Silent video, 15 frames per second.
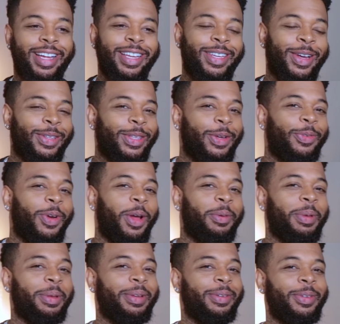Y'all think
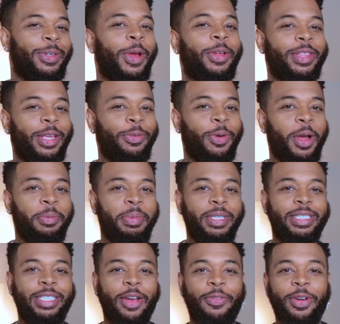rugby
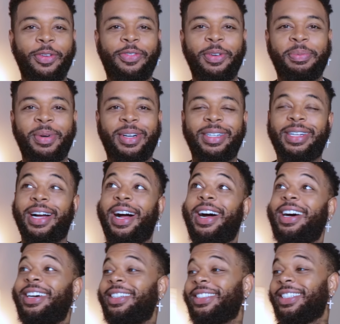is tougher than football?
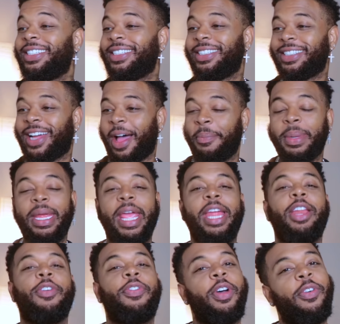I don't know. I mean
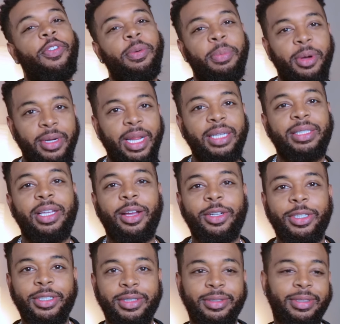NFL football, not
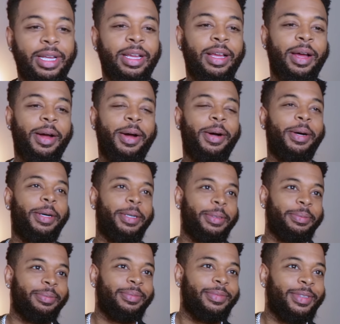soccer.
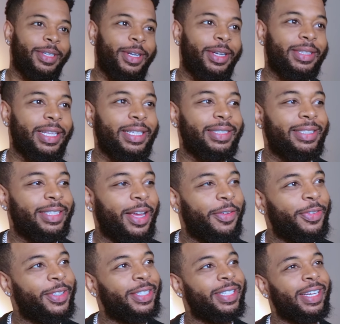Do y'all think it's
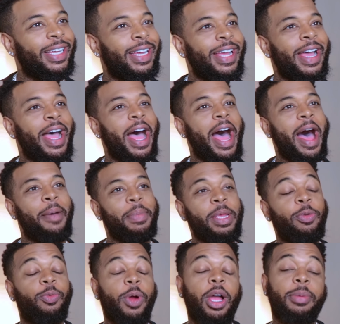tougher? I
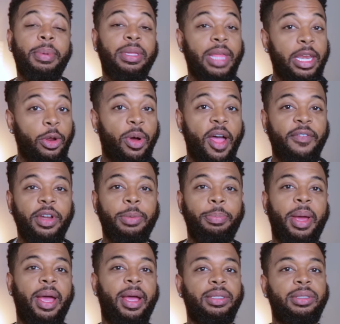mean rugby, they don't have any
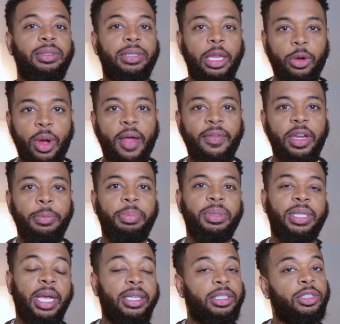pads, they don't have any
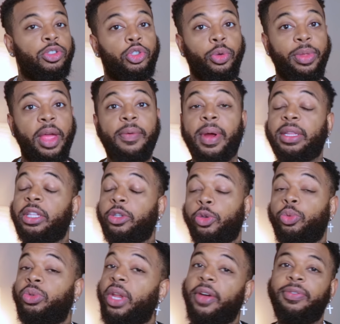protection, so that right there, you
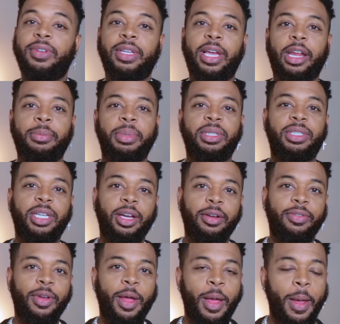definitely gotta be tough.